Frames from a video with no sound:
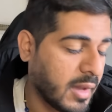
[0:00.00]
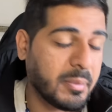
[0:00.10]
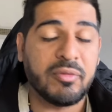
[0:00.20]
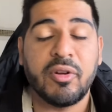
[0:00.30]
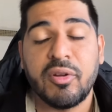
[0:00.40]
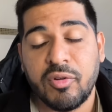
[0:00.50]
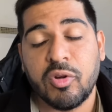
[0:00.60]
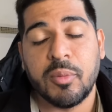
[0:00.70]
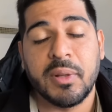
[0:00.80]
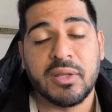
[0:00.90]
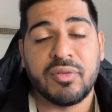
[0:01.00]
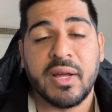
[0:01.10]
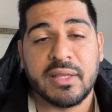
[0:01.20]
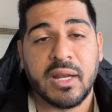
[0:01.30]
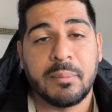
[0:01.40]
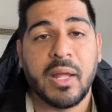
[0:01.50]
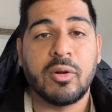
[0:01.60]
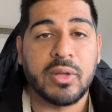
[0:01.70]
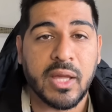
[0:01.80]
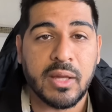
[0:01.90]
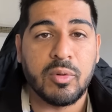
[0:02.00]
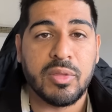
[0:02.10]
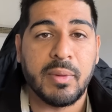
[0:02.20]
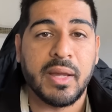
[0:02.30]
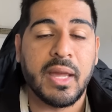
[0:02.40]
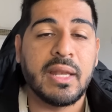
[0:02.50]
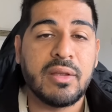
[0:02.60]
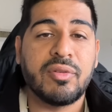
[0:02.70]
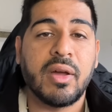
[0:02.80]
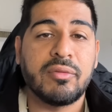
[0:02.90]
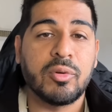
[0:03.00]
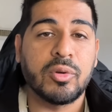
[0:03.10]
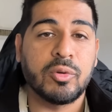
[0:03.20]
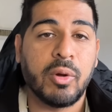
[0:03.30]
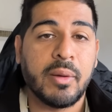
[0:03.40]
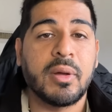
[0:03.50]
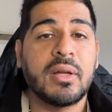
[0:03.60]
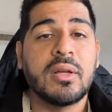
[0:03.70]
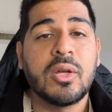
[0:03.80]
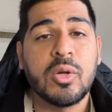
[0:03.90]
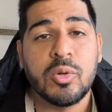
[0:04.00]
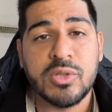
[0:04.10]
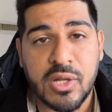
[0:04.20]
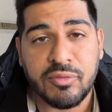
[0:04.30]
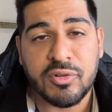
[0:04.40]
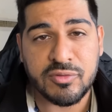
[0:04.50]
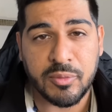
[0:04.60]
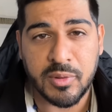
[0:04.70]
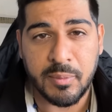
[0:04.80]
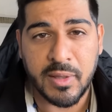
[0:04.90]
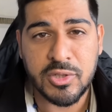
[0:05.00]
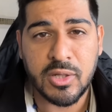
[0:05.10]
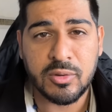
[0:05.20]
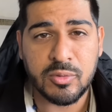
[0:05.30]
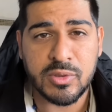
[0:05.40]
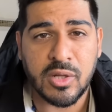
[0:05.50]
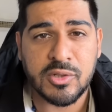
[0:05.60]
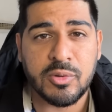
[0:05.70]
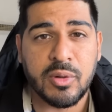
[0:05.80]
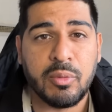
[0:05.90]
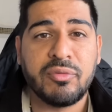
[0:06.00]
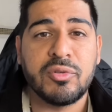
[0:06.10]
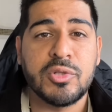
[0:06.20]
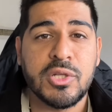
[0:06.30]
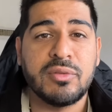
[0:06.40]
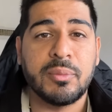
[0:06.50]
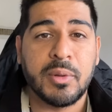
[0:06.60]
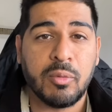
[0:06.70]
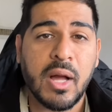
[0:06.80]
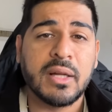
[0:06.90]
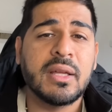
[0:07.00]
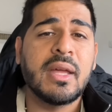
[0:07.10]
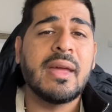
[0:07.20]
I've been very vocal about the fact that I'm not okay with my 85-year-old grandma who suffers from dementia, who is also a refugee from Iraq,